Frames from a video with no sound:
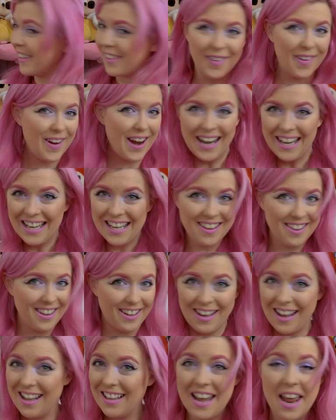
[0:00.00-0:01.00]
go any other
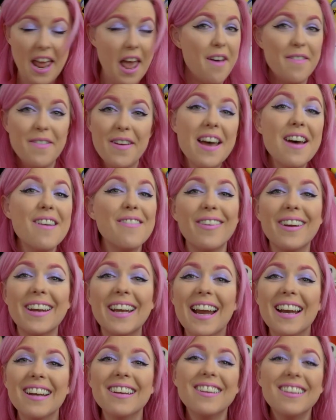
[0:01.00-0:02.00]
color ever
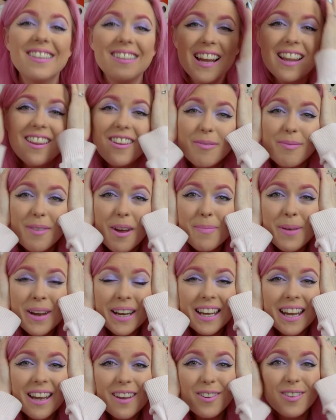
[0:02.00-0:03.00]
again because I love my
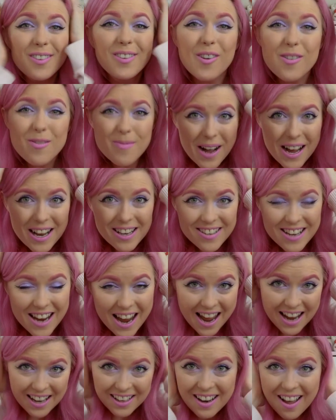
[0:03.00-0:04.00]
pink hair so much.
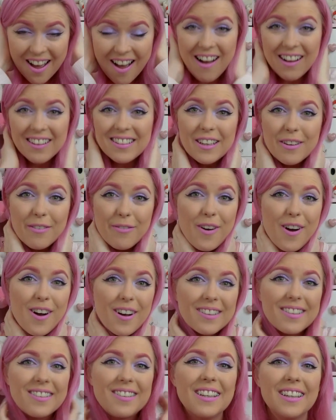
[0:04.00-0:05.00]
And Arctic
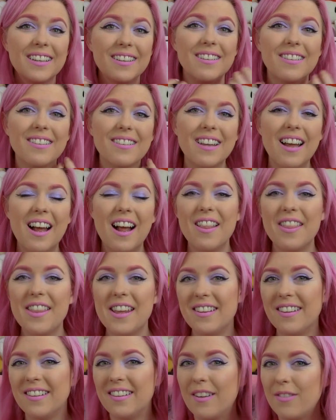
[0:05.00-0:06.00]
Fox
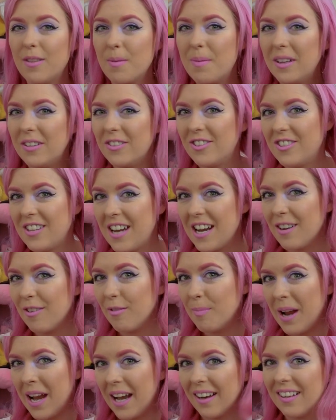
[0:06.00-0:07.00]
they just have the best shade
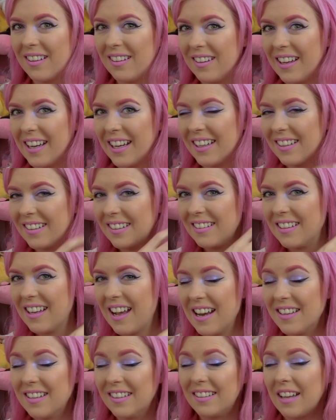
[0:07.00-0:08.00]
of pink. Like,
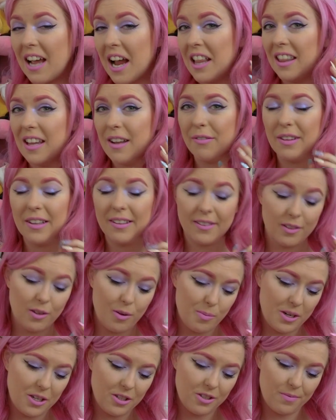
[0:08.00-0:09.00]
I love this
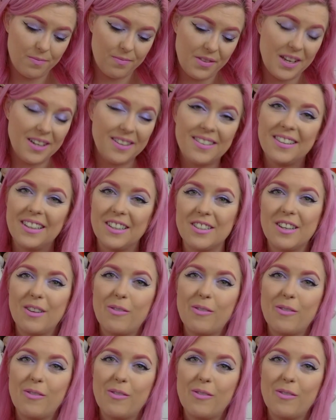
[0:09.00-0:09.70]
so much. It's such a